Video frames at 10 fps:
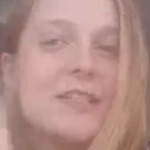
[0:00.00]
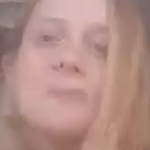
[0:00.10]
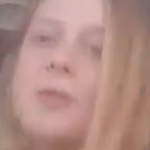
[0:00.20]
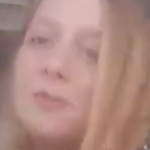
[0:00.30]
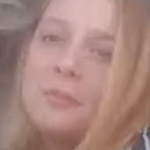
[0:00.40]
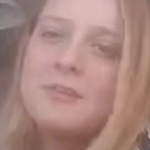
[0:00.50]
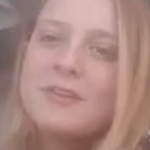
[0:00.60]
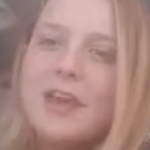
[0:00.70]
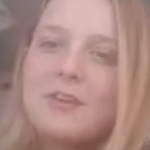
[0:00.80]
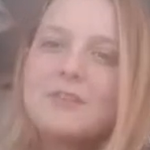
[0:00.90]
just put them on my
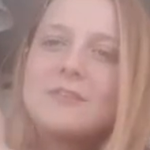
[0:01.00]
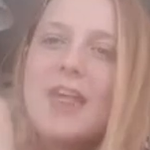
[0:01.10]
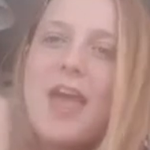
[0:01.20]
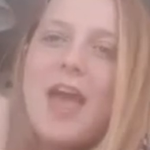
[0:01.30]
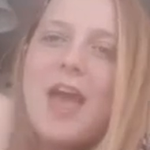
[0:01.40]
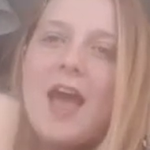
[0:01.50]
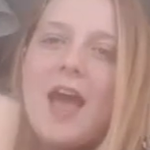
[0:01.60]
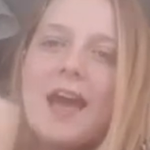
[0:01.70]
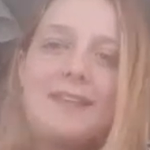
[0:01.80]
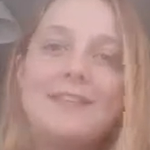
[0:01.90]
shelves,
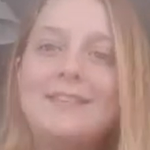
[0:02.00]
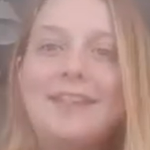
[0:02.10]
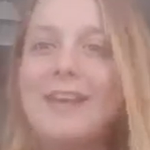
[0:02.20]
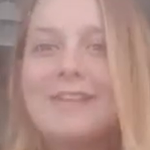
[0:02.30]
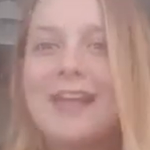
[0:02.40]
and like,